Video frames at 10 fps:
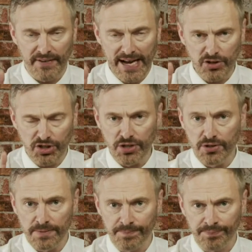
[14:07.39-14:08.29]
Now,
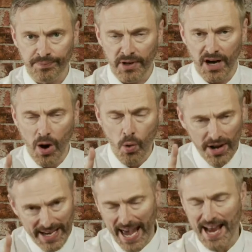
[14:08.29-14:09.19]
June, I
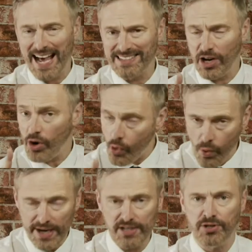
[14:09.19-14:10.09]
want to get, as I
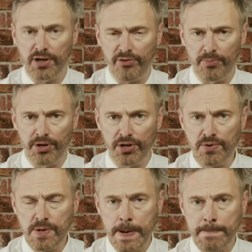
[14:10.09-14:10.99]
always do, from
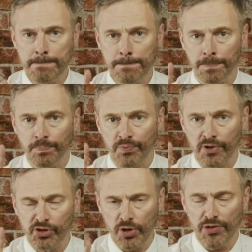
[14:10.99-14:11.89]
you,
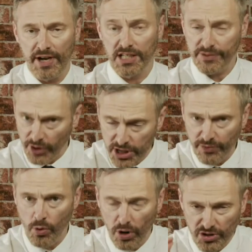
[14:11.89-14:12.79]
two things. First
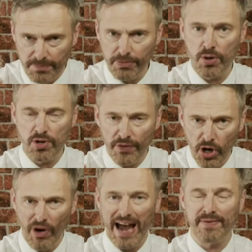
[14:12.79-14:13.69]
of all, what's the mood on
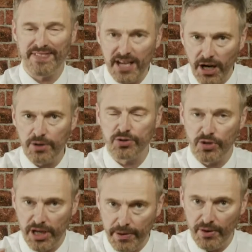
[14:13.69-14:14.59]
the ground in the
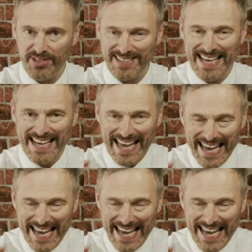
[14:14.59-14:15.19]
coastal communities?